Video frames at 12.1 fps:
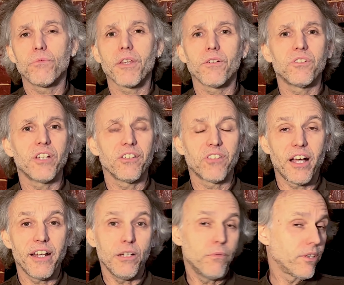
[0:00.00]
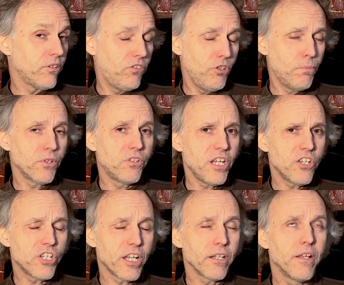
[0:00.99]
whether it's anxiety, whether it's
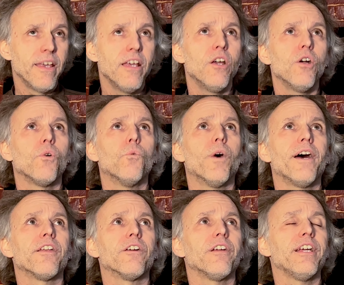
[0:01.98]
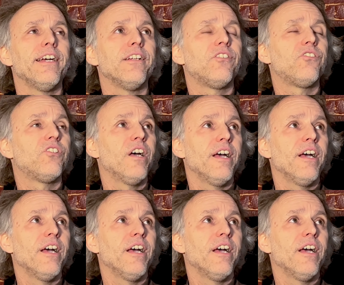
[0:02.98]
superstition, whether it's